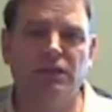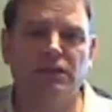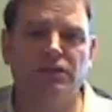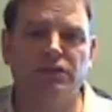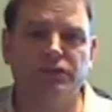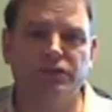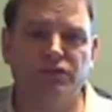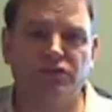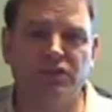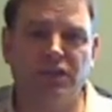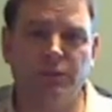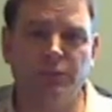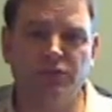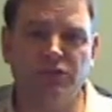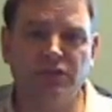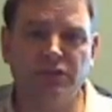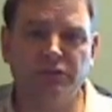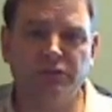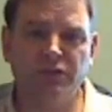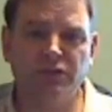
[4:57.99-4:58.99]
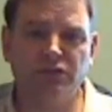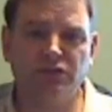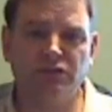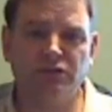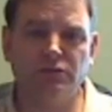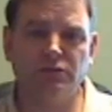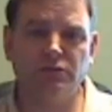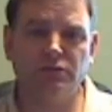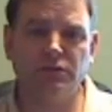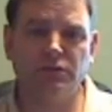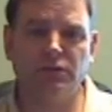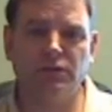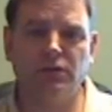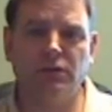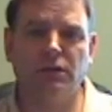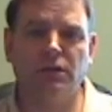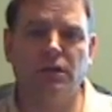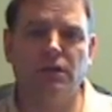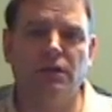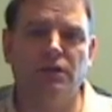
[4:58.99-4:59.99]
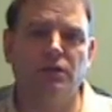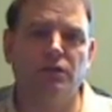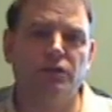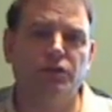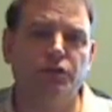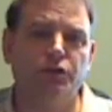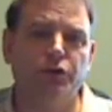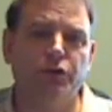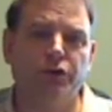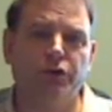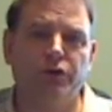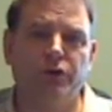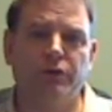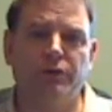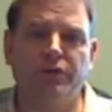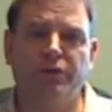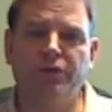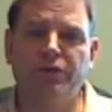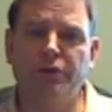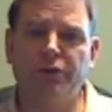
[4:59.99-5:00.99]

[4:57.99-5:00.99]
is your substantive issue, your